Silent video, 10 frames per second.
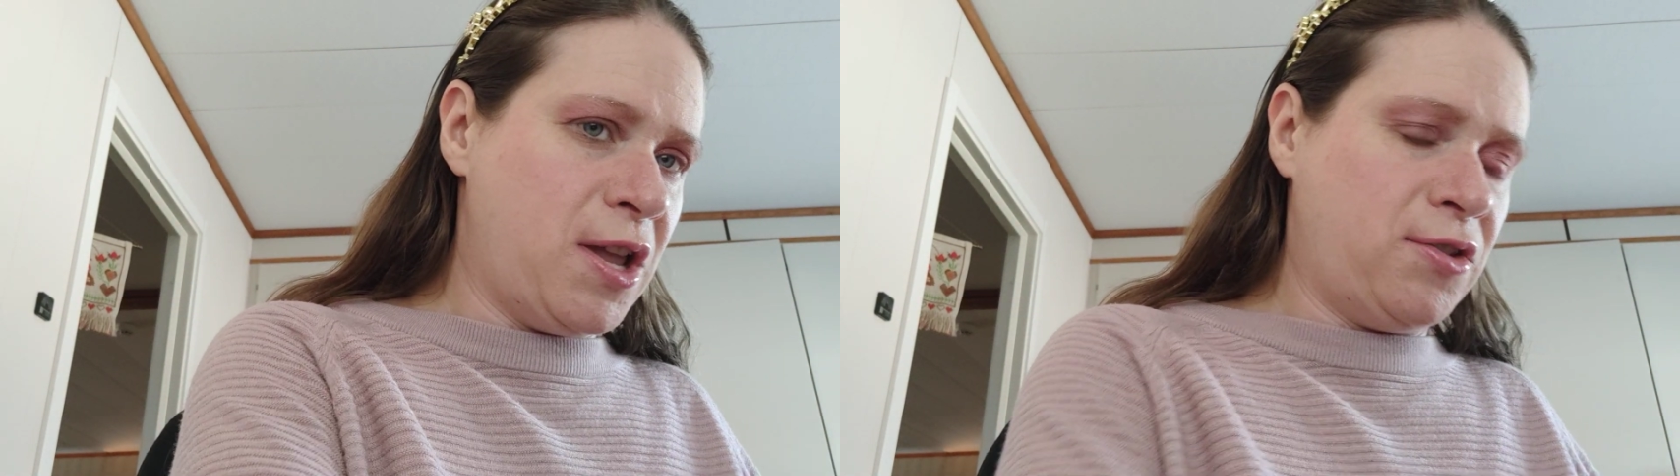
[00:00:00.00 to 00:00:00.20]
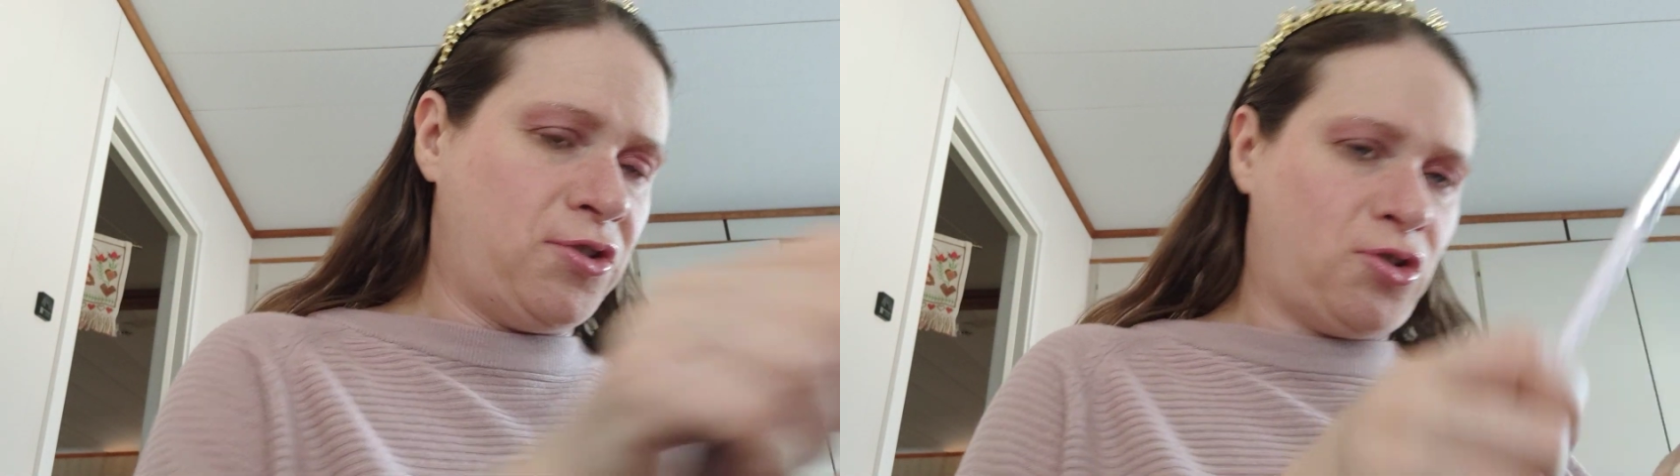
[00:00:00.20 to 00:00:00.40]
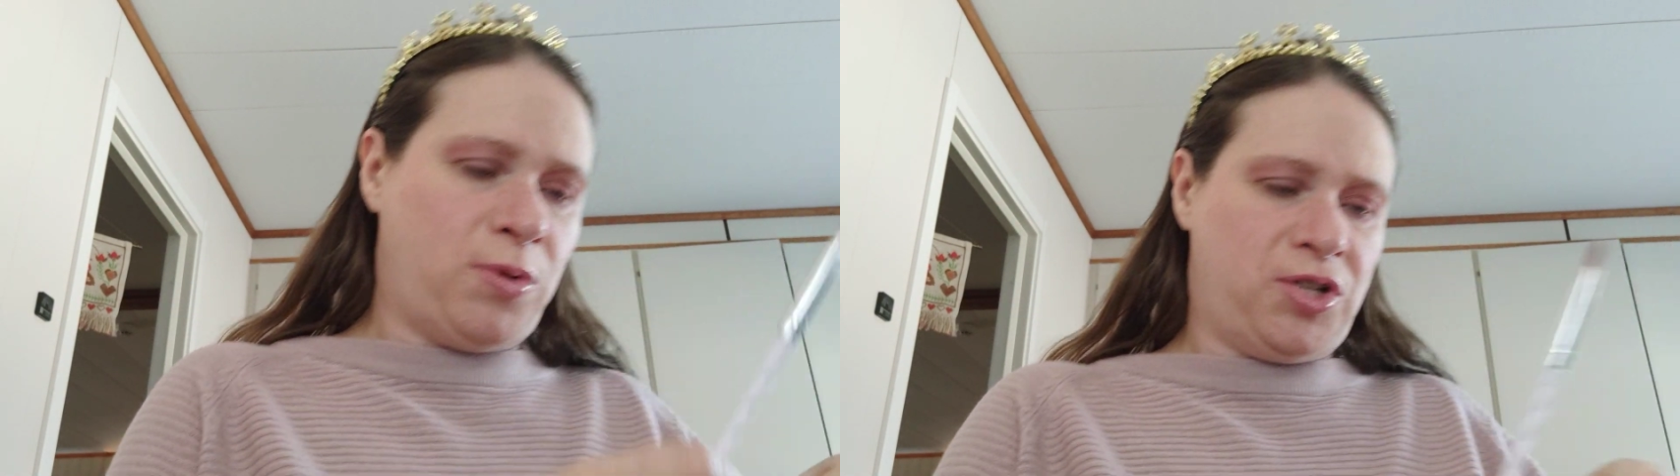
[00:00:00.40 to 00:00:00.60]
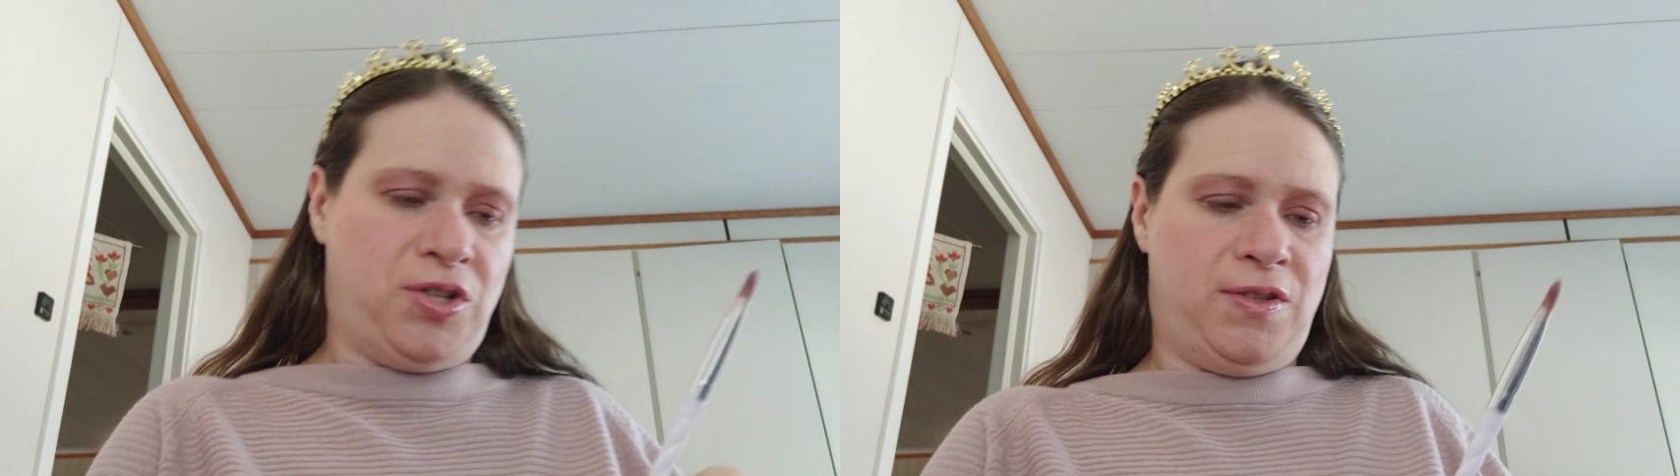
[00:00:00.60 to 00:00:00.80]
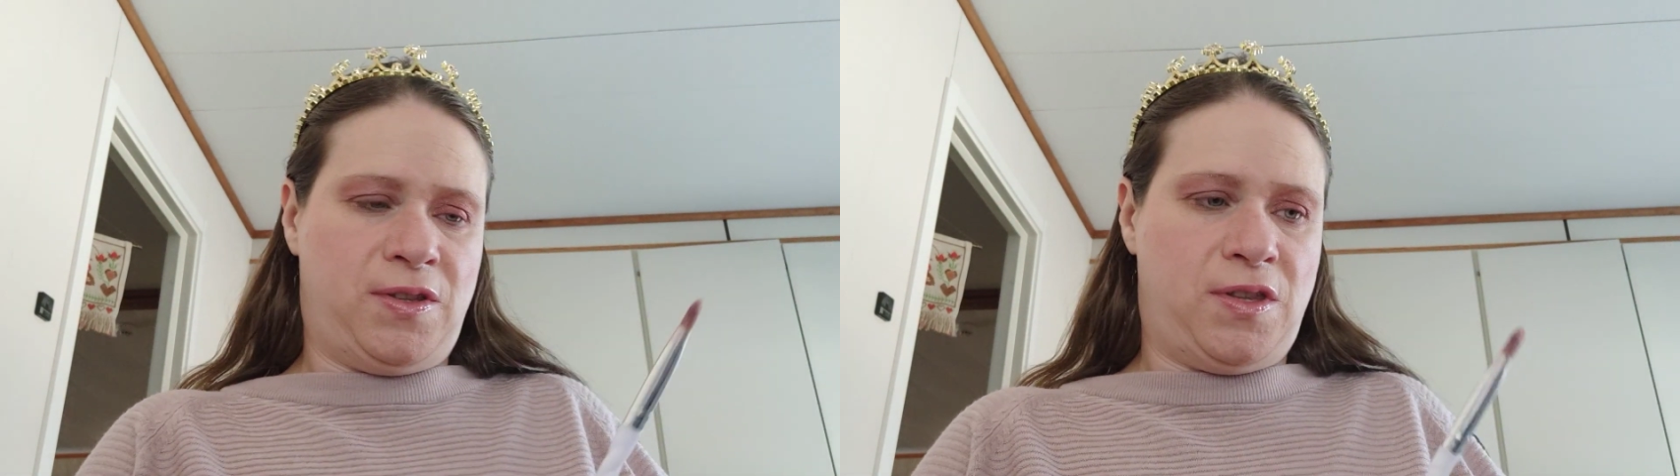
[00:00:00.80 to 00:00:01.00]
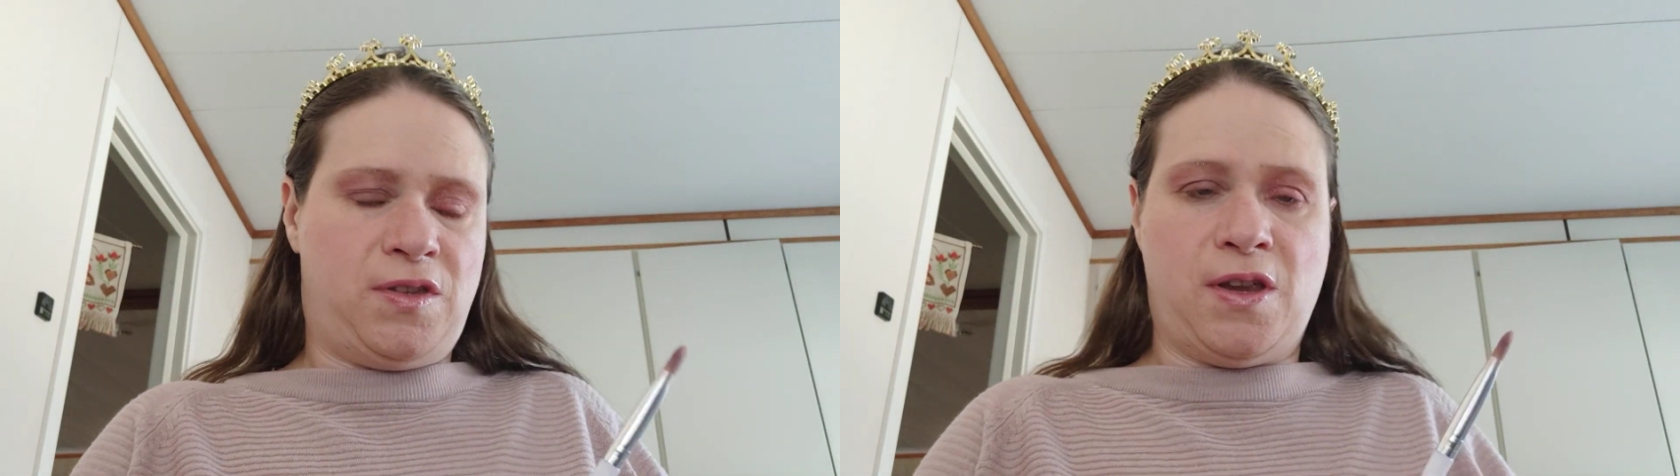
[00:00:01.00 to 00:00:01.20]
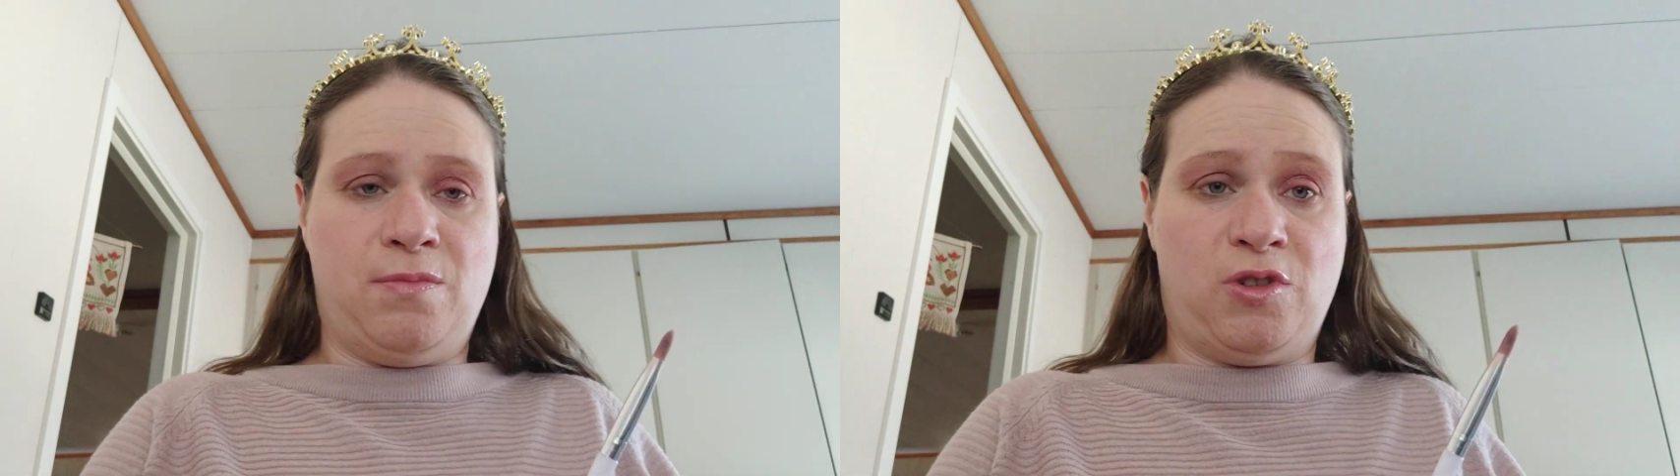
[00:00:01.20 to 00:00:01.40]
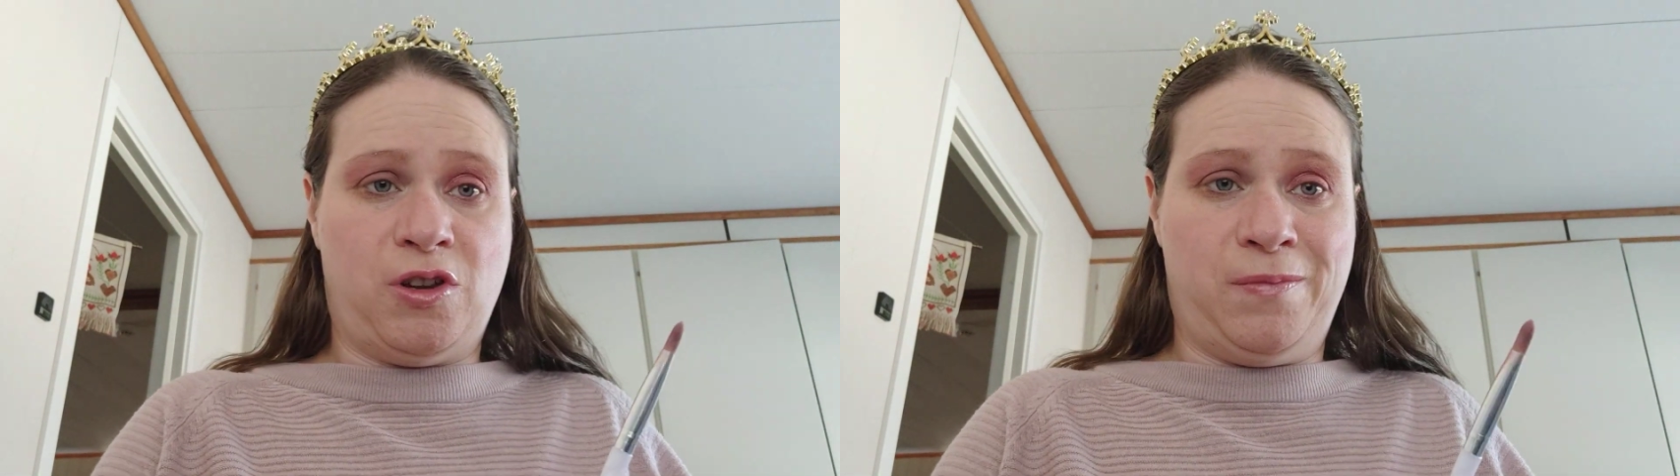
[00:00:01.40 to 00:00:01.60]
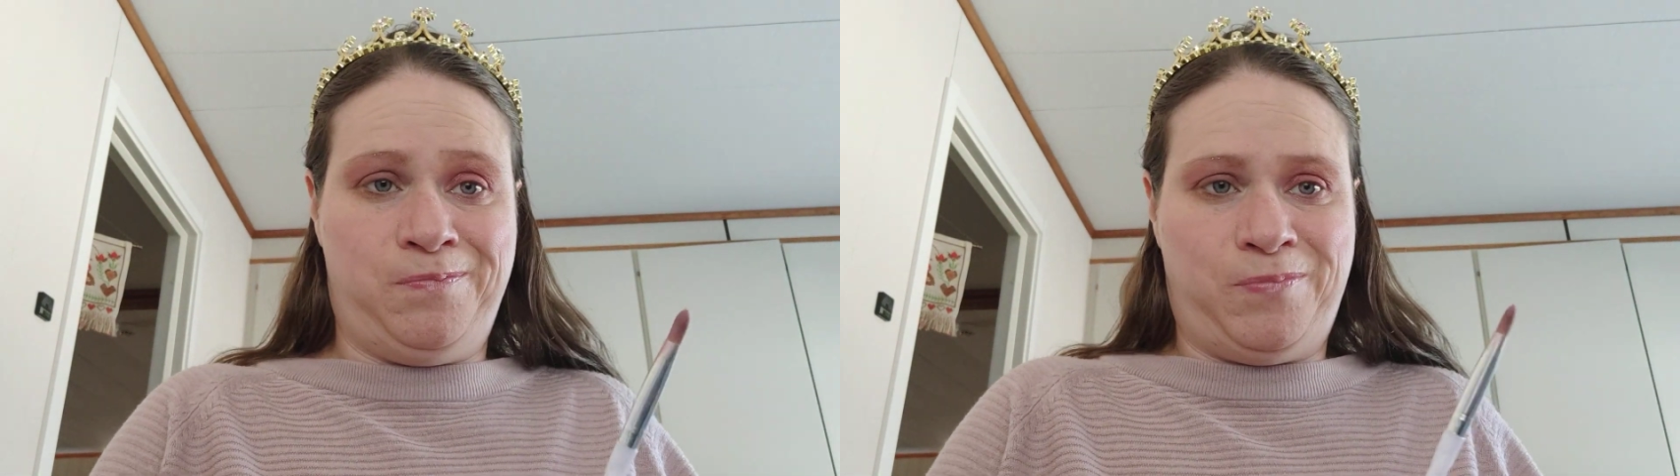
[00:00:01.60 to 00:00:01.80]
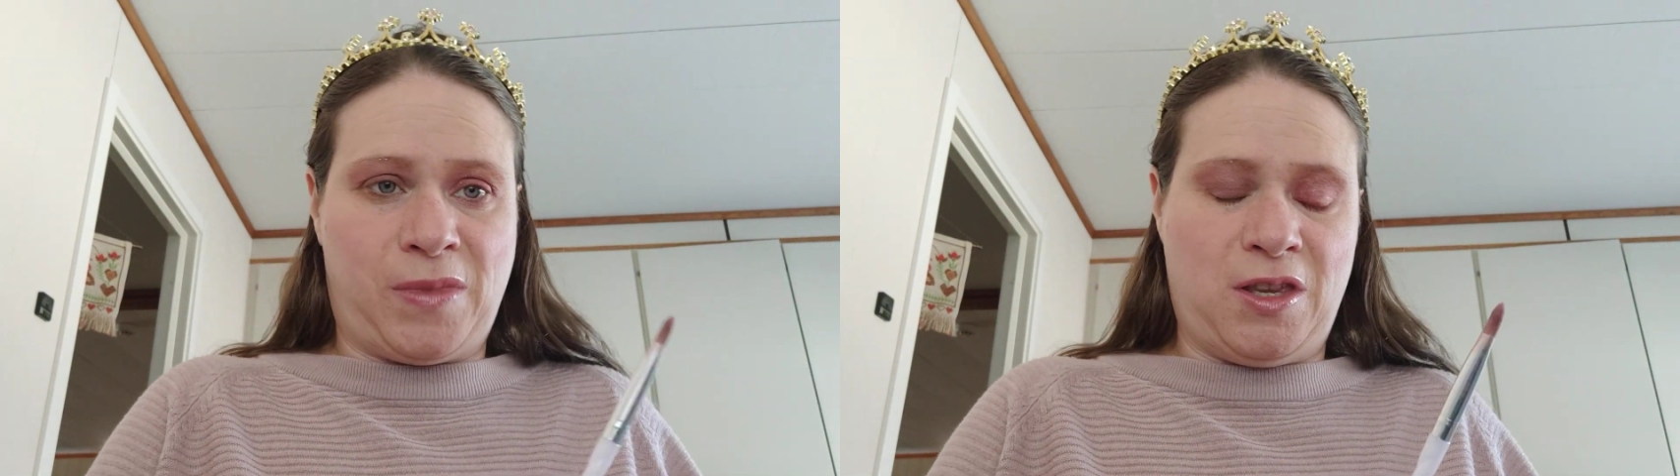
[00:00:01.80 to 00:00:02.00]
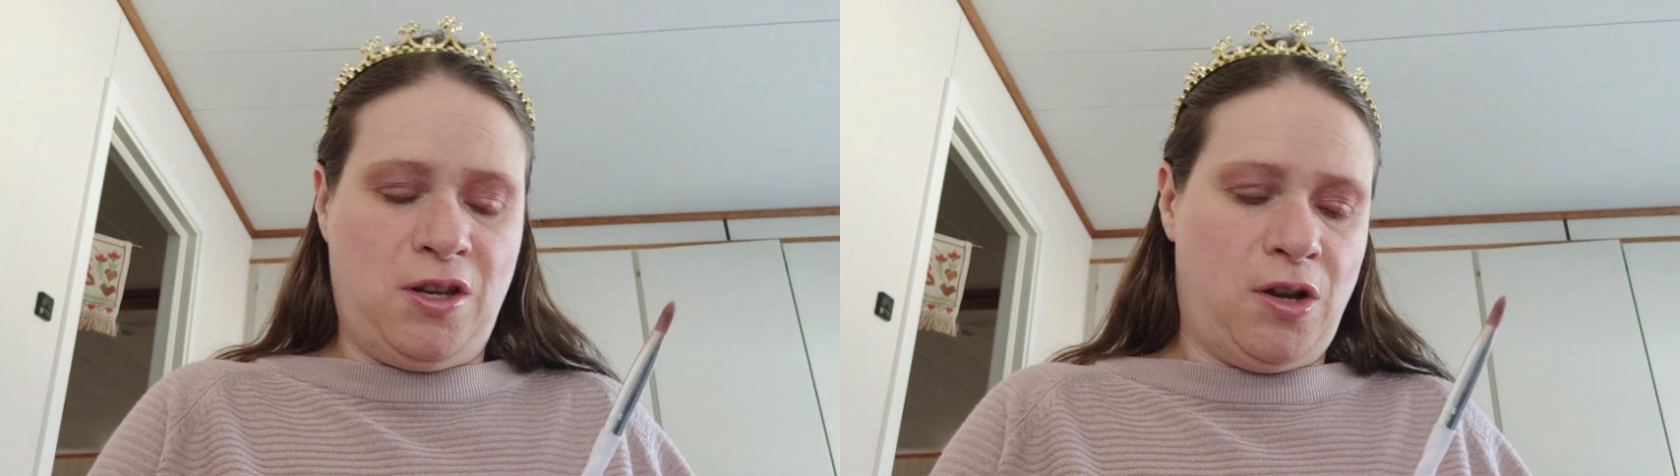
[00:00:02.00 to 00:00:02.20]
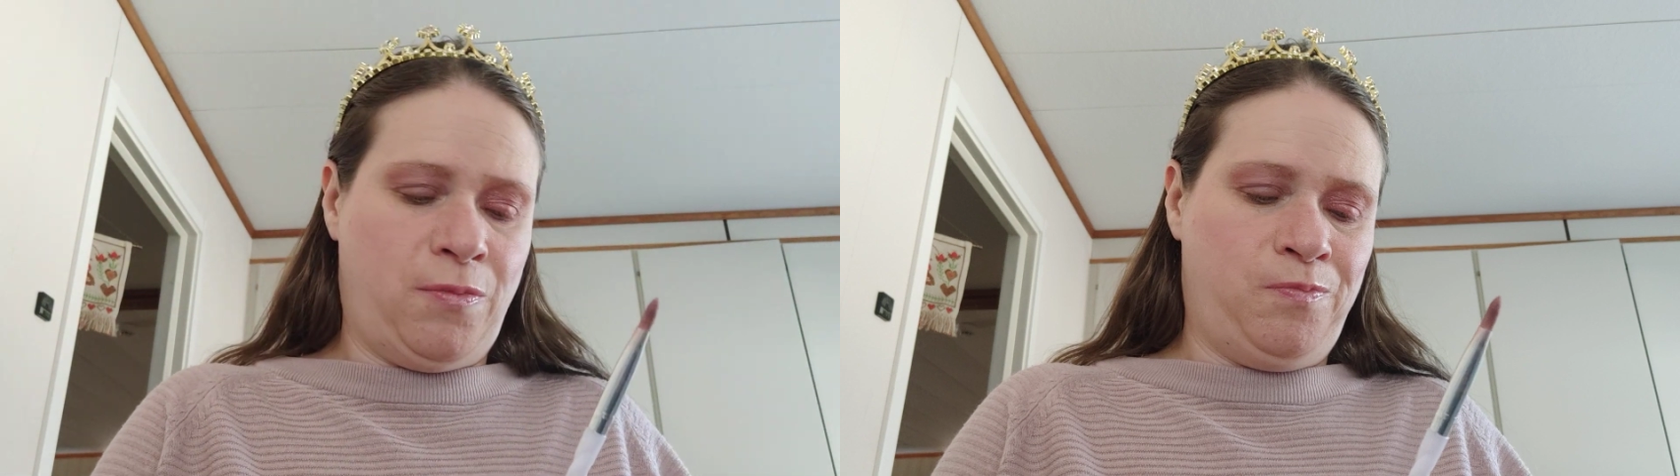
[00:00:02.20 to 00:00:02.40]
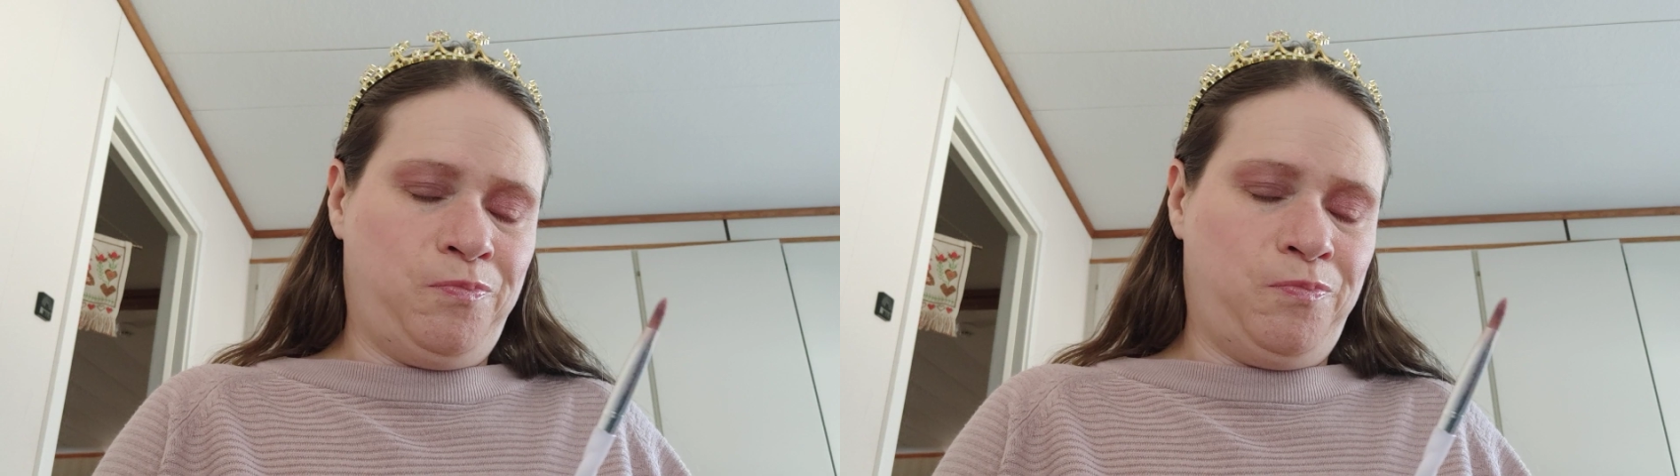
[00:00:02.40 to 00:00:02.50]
answer questions at the same time. You know,